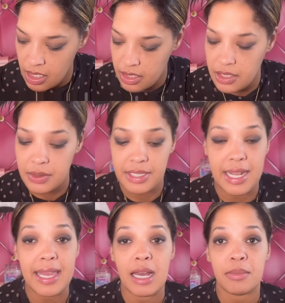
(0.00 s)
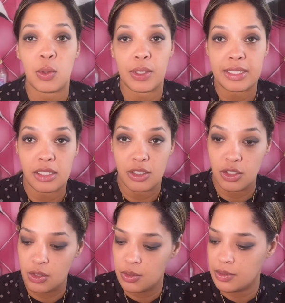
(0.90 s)
So today I'm going to
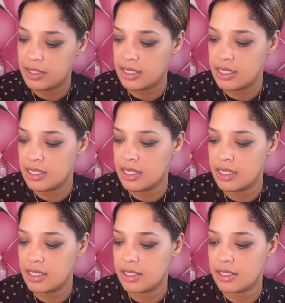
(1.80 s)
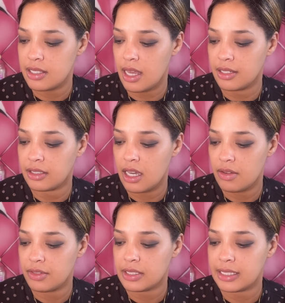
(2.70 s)
use the Kiss
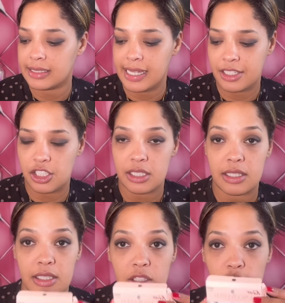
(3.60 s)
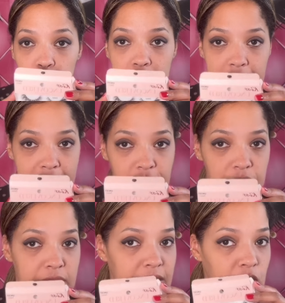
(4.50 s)
Uncovered Collection, the Dewy
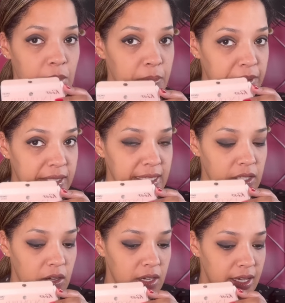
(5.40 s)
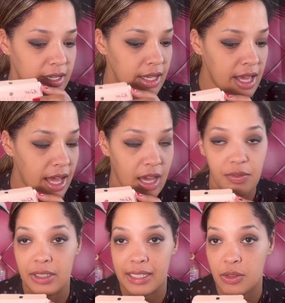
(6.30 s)
Lashes. So I'm gonna put these on. I feel
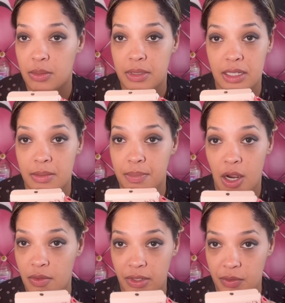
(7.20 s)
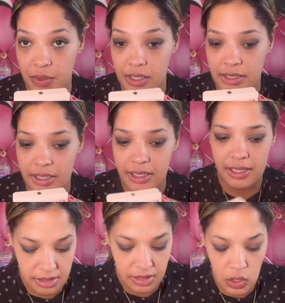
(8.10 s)
like it would be perfect for the look.
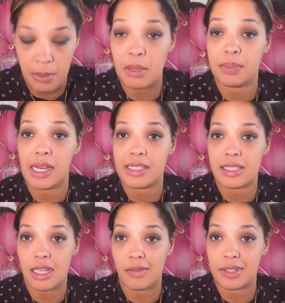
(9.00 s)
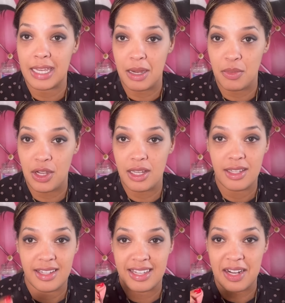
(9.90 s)
So I'm gonna apply these off camera
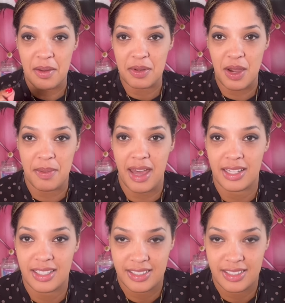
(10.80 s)
and I'll be right back.